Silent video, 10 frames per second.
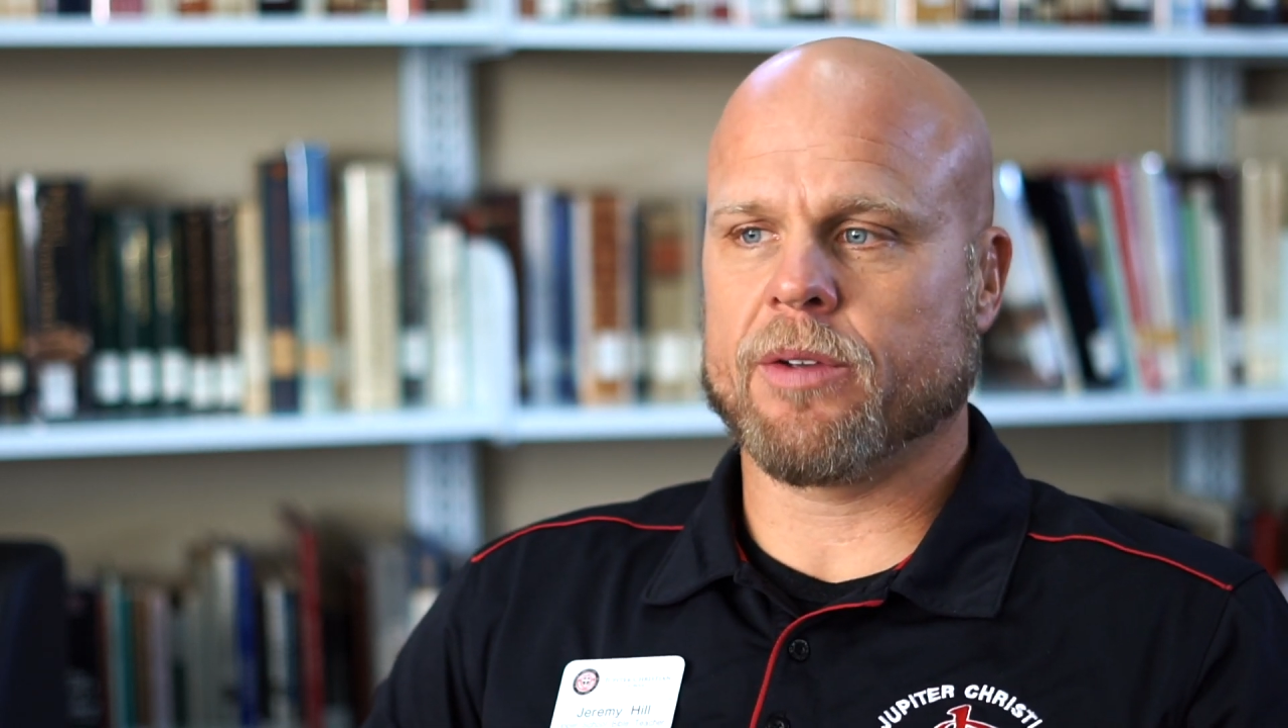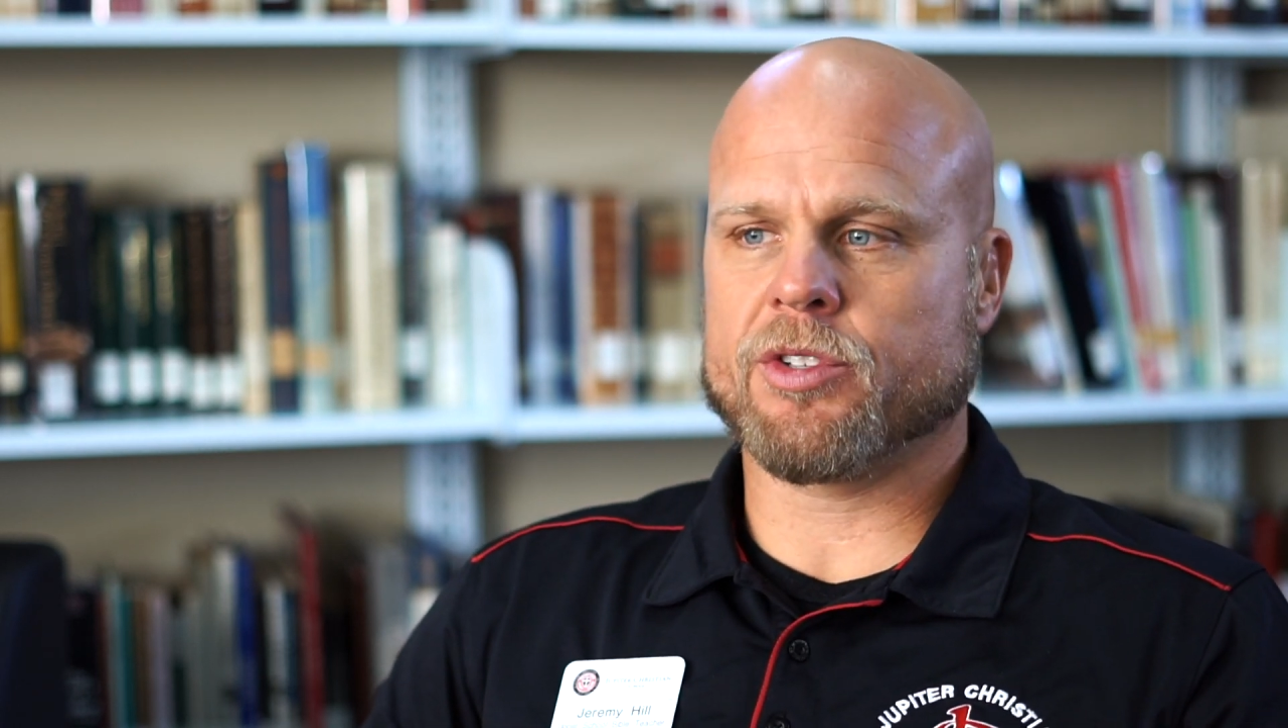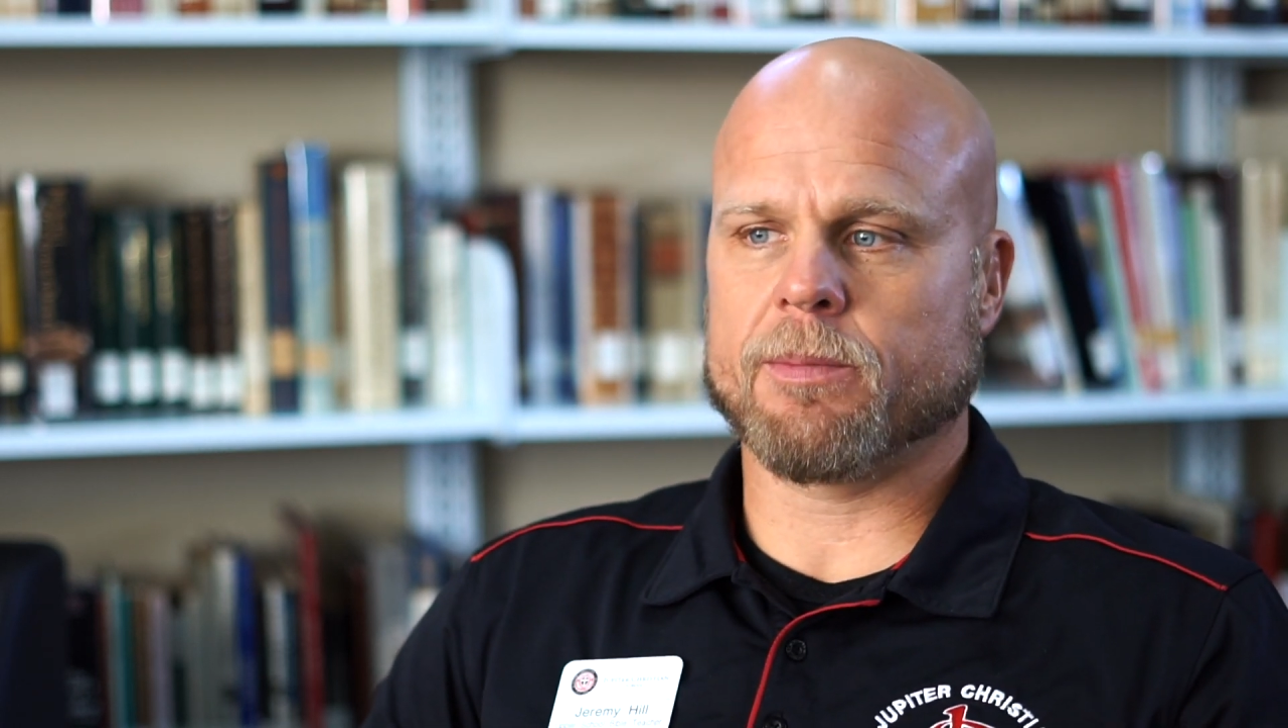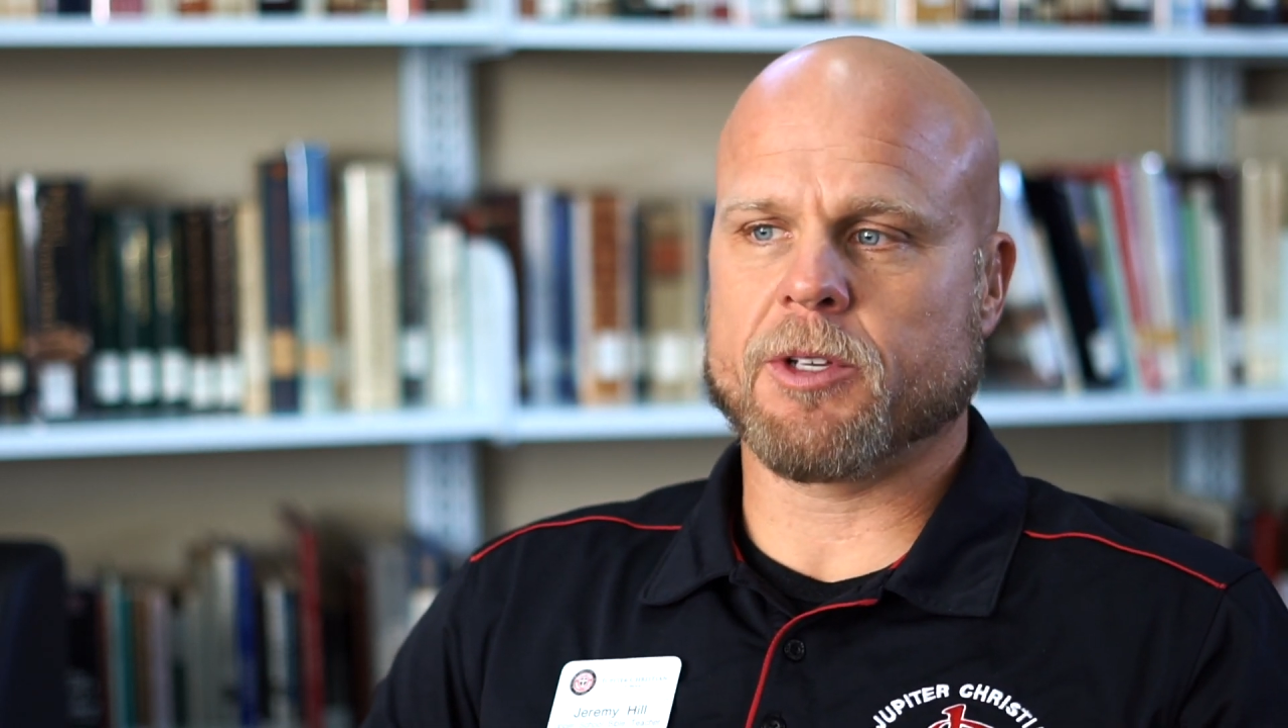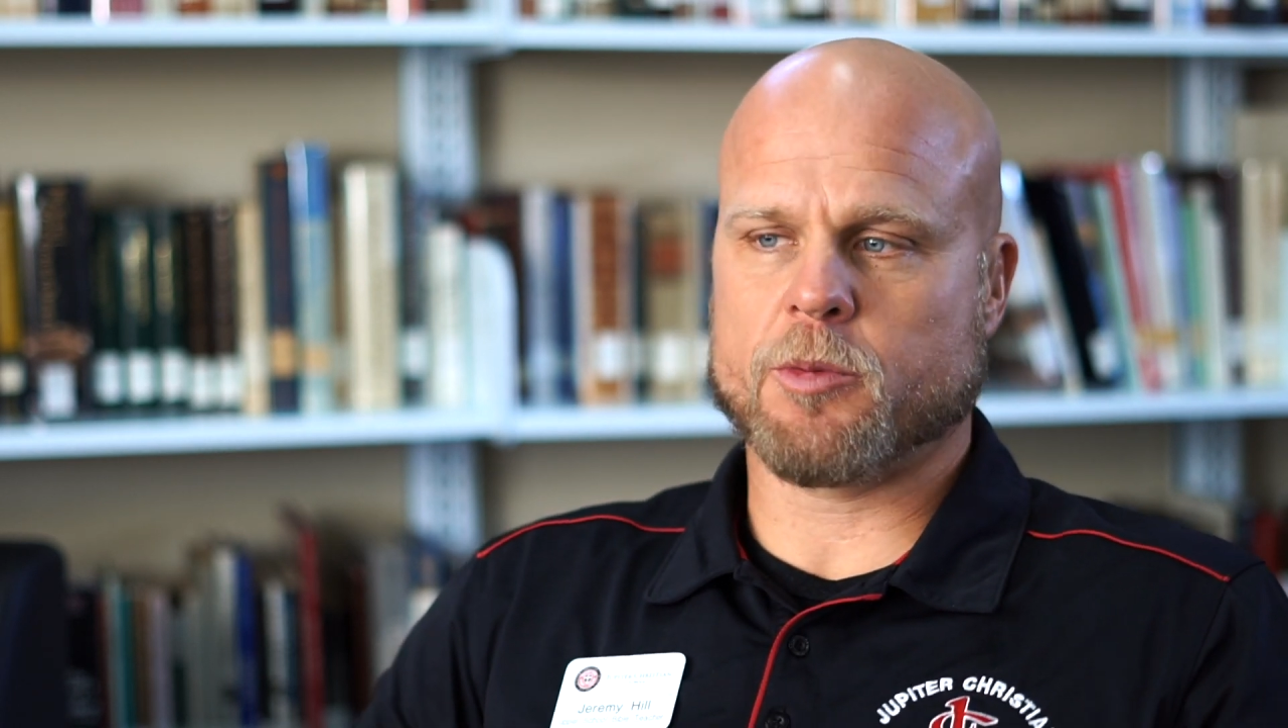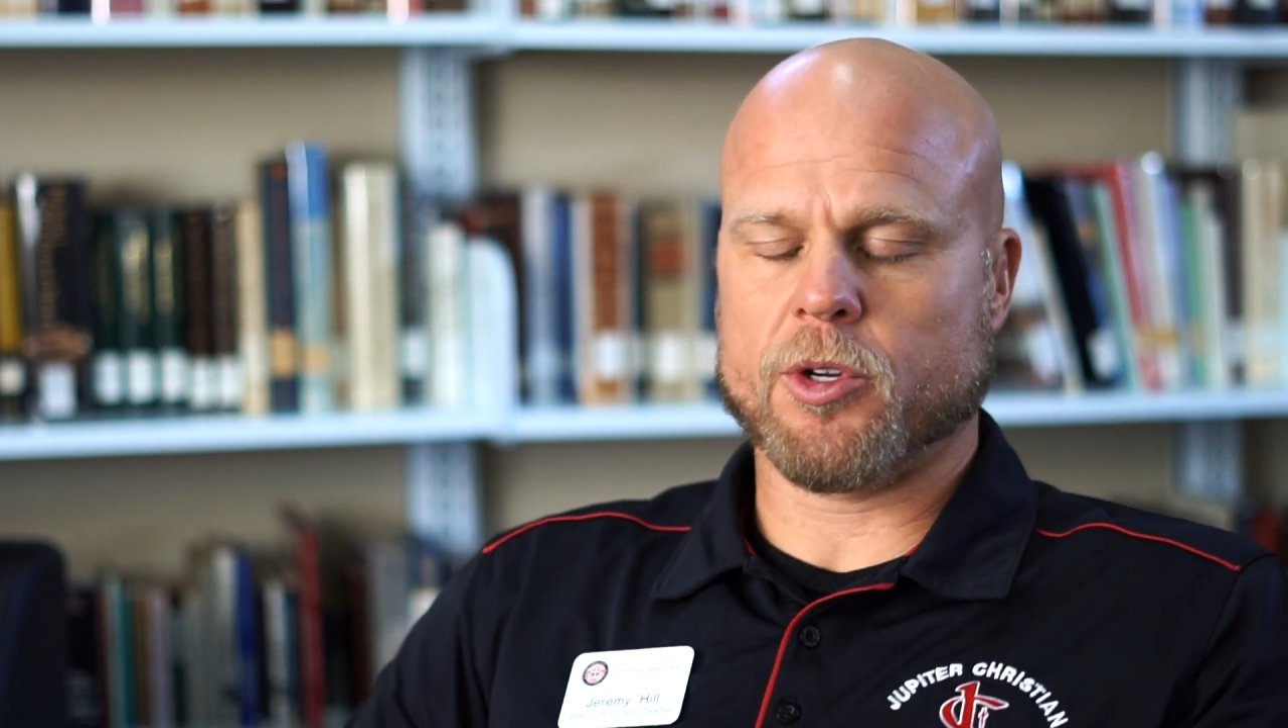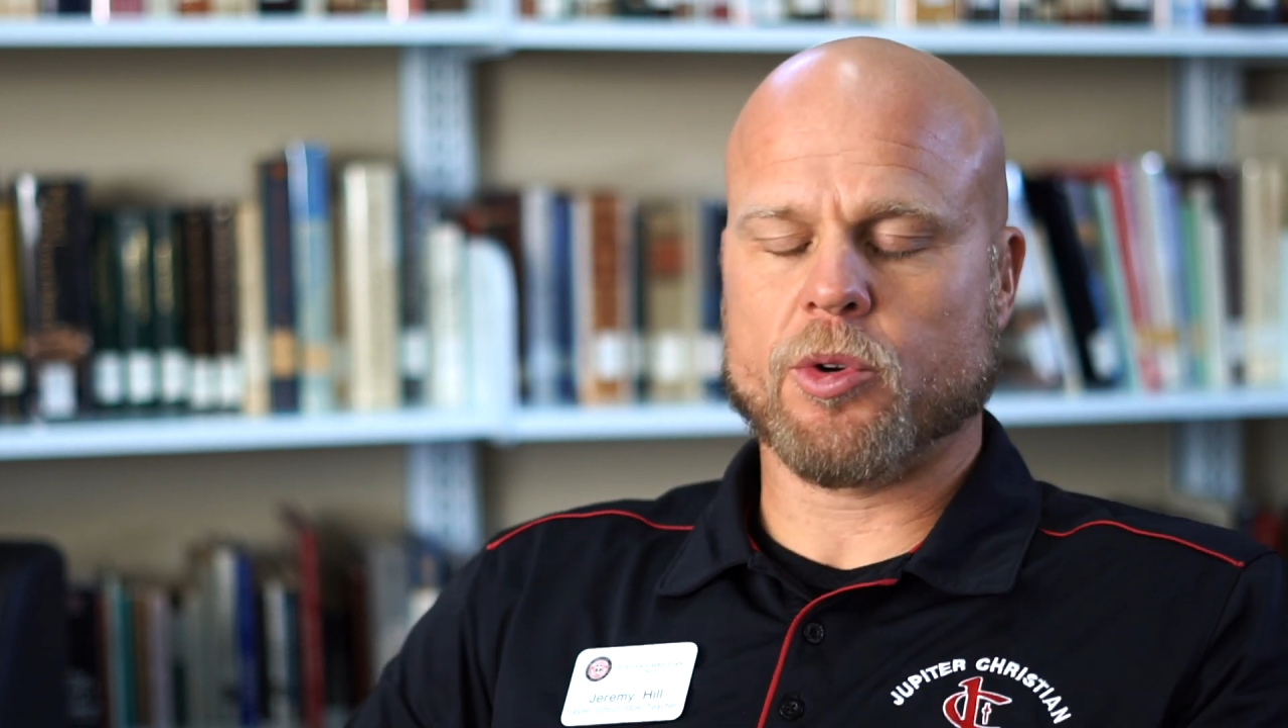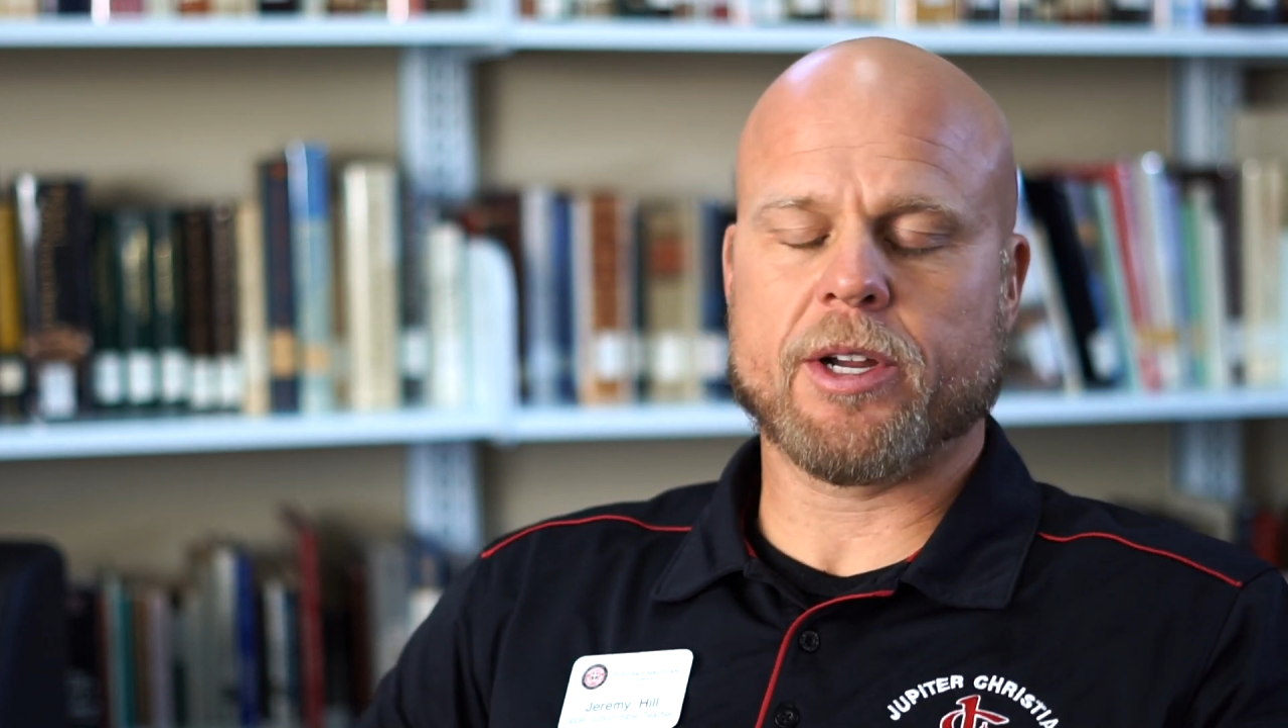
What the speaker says: if something's been